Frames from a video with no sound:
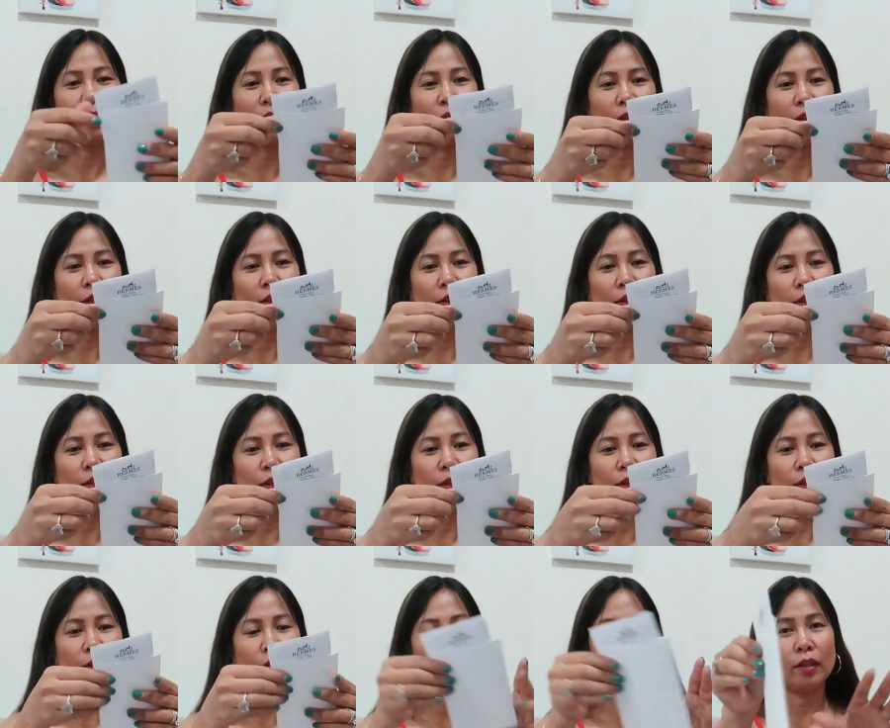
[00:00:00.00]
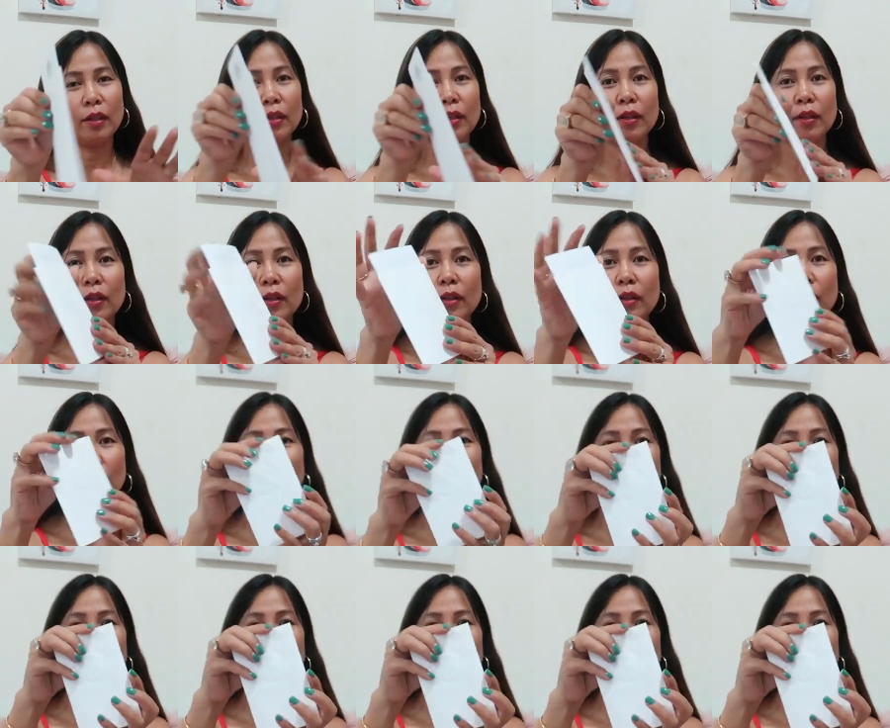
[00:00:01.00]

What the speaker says: No one is speaking in this clip.